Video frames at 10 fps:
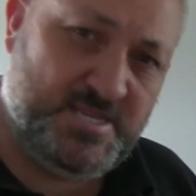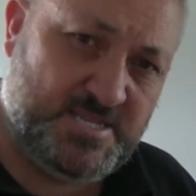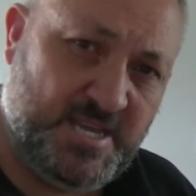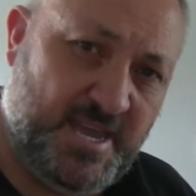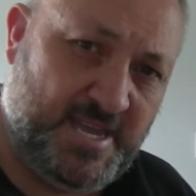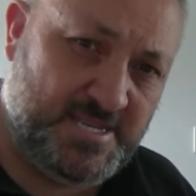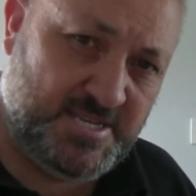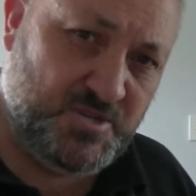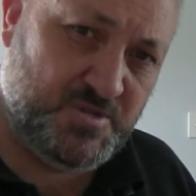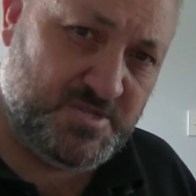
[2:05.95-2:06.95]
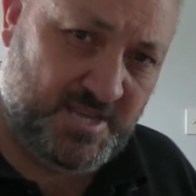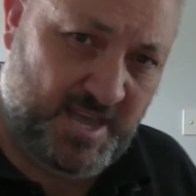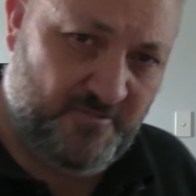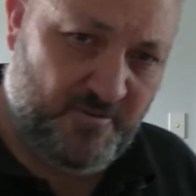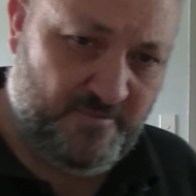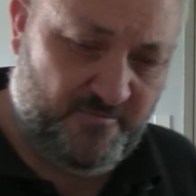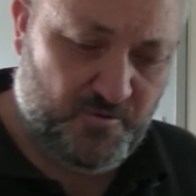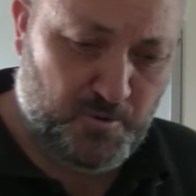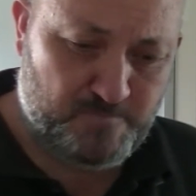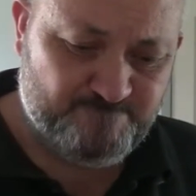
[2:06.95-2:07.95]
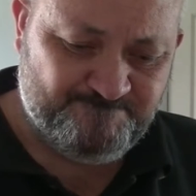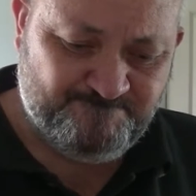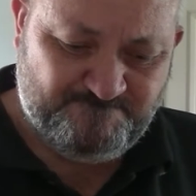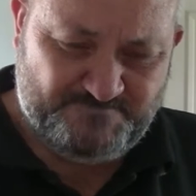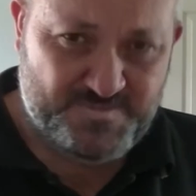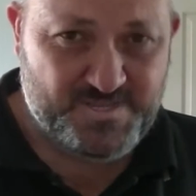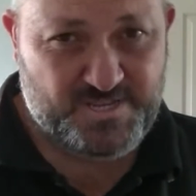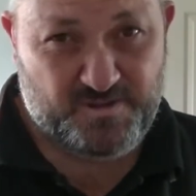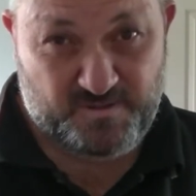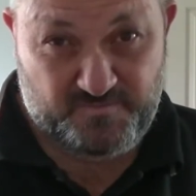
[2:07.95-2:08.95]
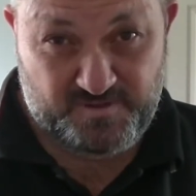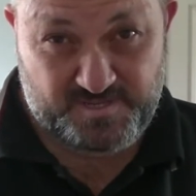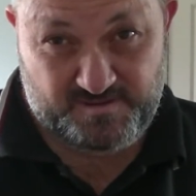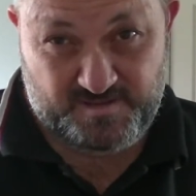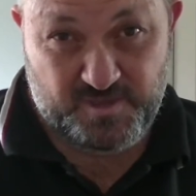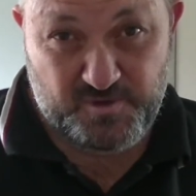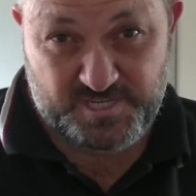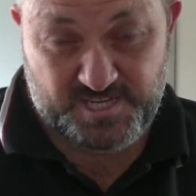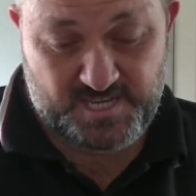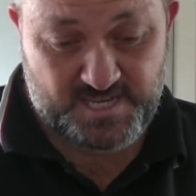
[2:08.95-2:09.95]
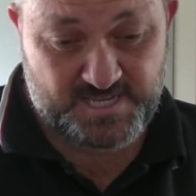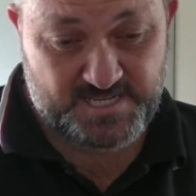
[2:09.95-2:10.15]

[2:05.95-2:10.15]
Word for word: this day continues to cover up for child abusing clergy,